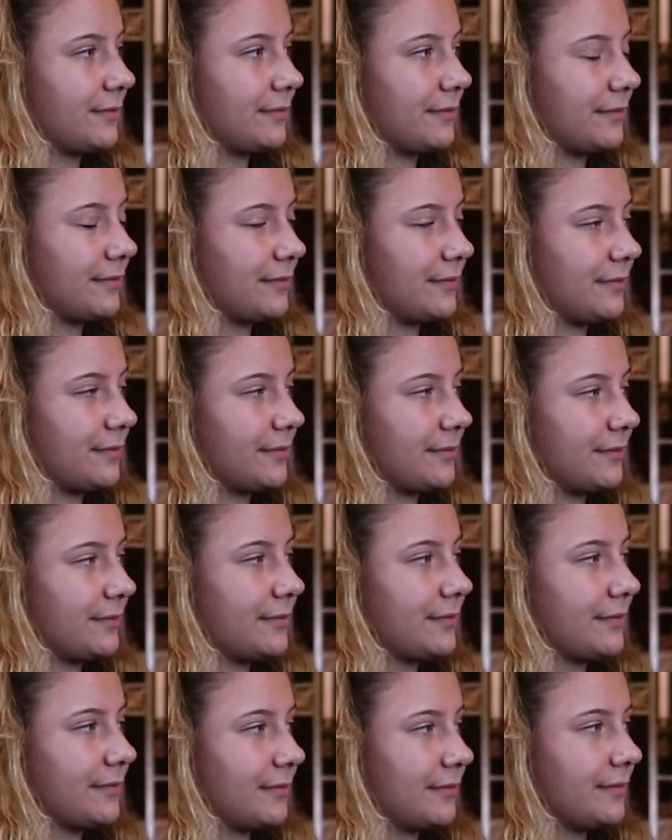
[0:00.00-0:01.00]

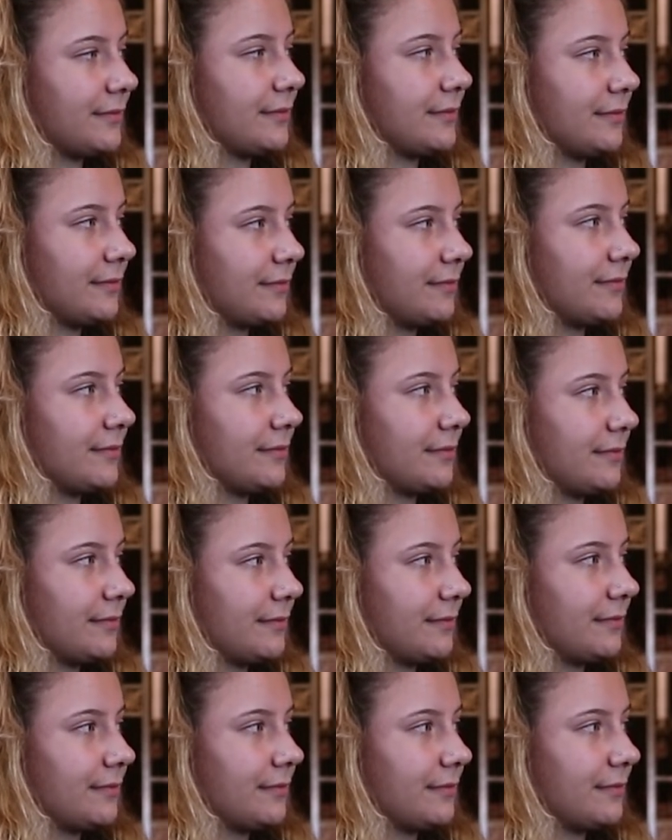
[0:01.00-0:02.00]

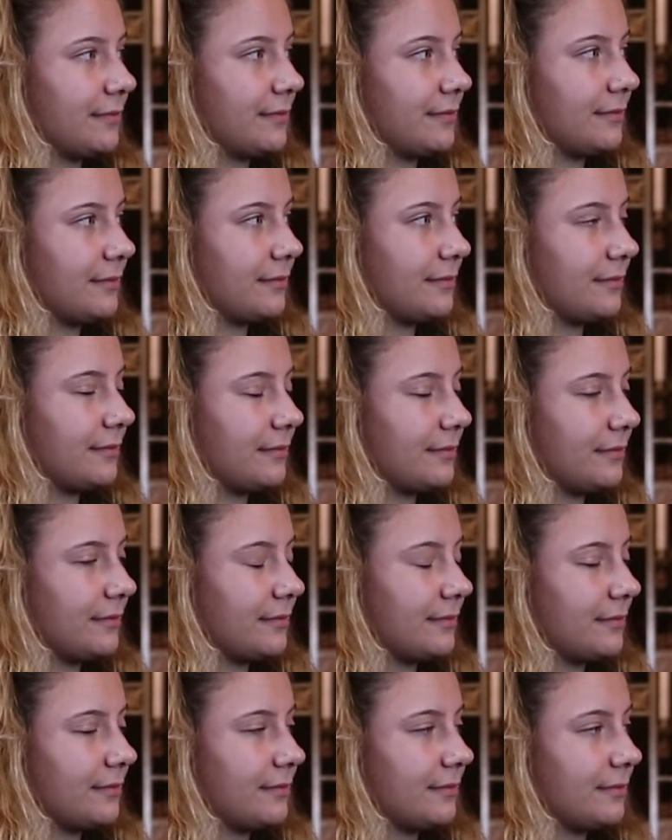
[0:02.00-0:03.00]

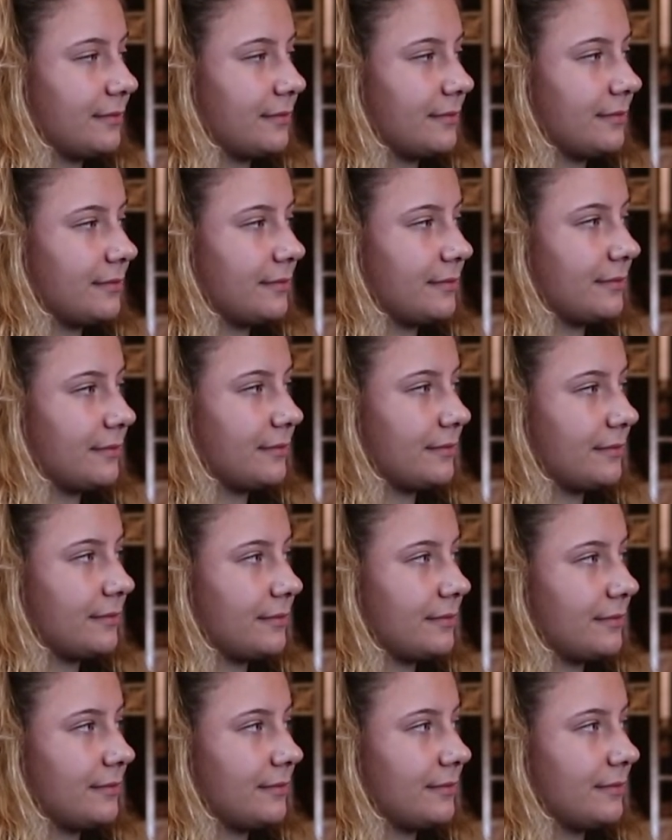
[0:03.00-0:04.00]

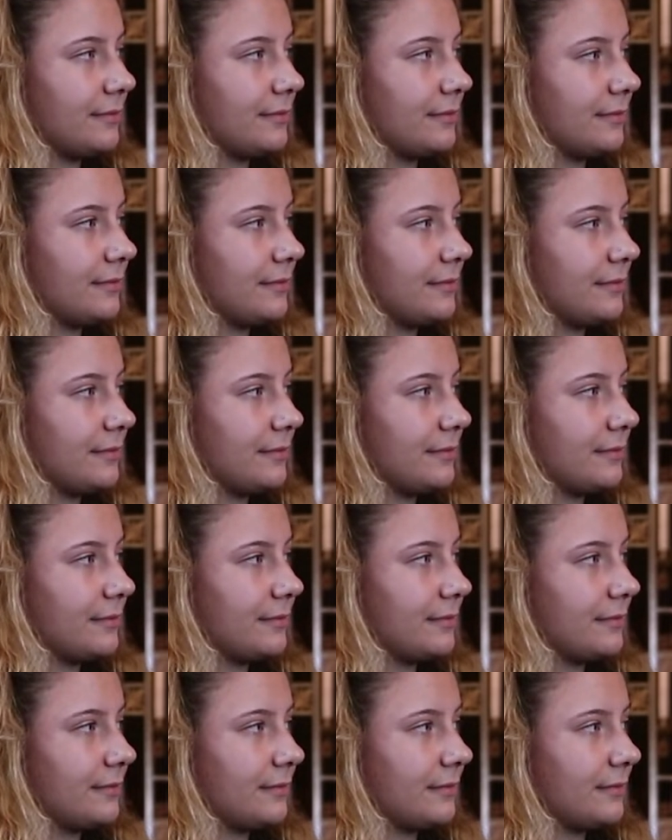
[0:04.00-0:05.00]

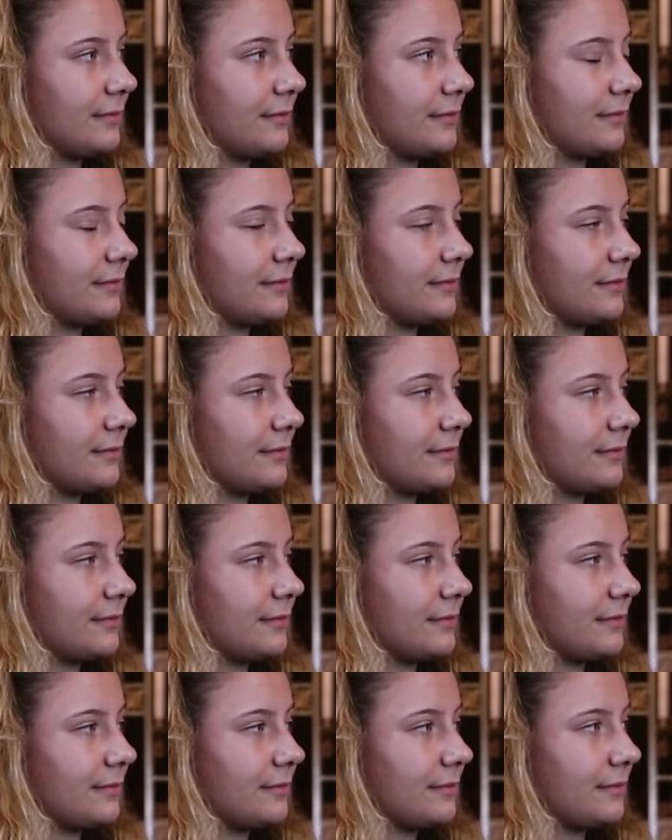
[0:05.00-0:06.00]

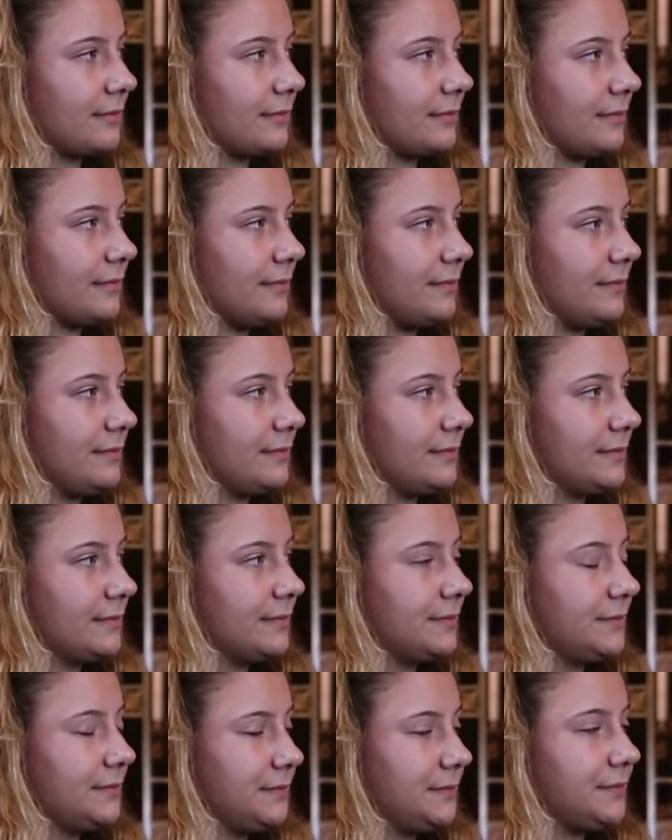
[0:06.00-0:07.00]

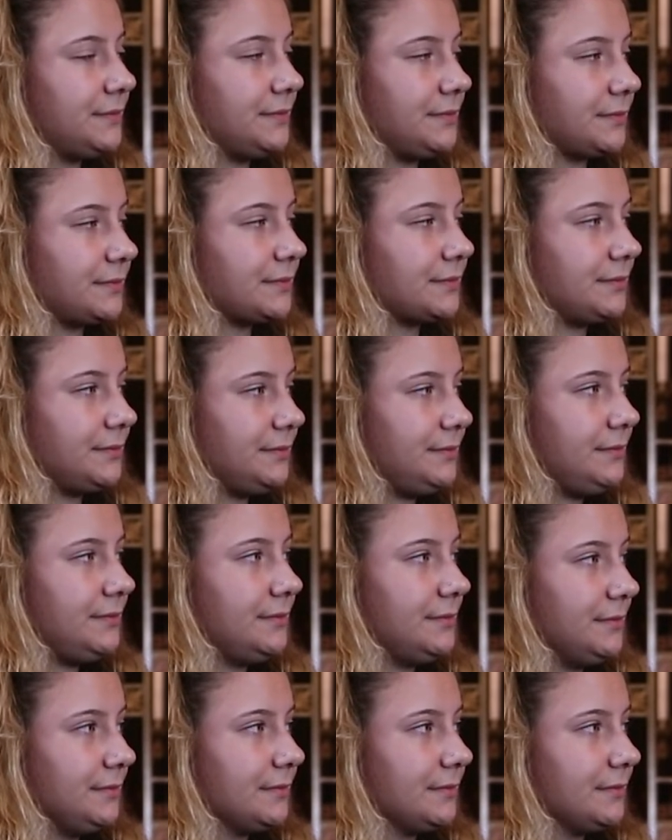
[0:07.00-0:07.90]
No words are spoken by the person on screen.